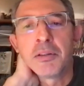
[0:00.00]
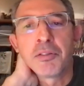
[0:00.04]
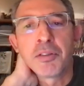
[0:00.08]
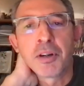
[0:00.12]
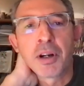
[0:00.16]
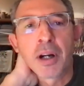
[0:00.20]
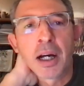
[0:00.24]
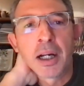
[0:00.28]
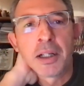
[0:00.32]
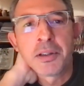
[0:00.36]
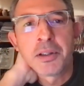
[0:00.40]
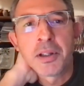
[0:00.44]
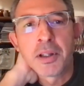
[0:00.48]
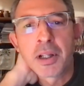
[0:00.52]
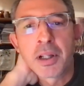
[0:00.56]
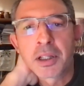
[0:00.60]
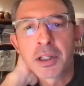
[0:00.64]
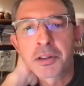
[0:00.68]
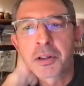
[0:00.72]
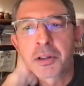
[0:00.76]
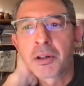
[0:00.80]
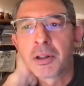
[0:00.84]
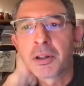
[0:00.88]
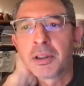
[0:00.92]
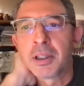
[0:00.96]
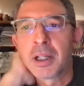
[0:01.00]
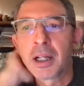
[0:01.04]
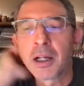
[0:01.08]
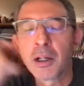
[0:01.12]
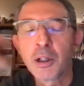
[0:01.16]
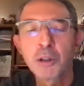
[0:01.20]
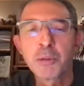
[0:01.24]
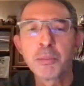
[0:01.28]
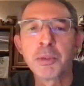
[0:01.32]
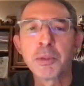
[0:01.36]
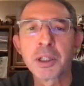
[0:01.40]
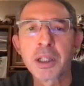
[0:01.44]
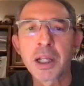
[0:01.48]
variety that's growing in
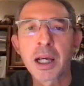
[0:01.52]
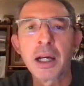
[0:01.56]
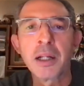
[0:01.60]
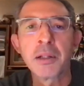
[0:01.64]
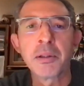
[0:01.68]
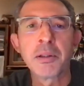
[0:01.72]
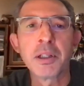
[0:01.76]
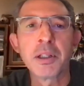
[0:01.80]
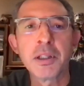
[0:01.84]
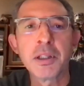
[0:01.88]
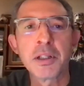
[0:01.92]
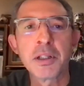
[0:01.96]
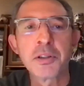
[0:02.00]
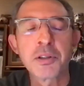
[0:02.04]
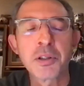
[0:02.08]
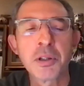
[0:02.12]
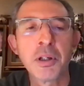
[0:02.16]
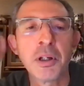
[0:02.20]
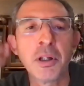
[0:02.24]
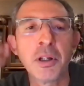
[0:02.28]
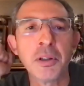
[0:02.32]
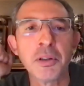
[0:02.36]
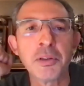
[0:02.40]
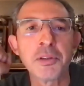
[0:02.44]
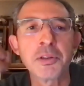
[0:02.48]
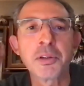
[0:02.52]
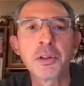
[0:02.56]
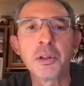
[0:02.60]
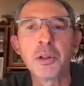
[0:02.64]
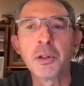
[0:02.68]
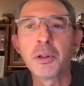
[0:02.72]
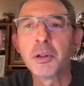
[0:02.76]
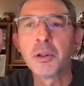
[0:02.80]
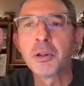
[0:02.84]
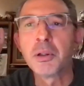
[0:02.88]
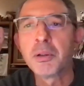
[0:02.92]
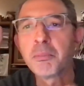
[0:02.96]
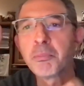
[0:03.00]
allotment garden and so on.
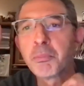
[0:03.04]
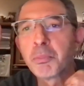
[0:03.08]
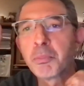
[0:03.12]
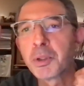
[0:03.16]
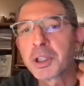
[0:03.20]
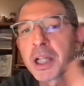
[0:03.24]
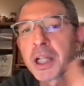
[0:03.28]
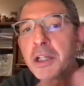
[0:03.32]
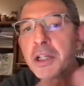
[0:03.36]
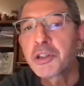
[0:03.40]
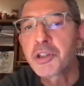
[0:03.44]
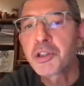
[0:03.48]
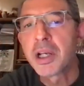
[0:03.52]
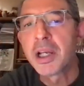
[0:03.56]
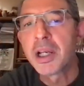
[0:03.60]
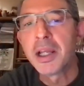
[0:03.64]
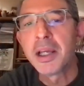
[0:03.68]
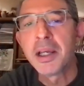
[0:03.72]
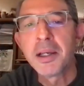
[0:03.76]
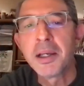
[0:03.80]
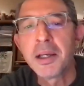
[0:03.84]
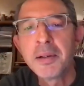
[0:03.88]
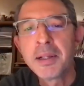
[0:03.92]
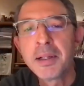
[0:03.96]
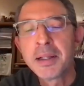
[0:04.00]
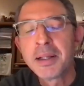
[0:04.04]
So potentially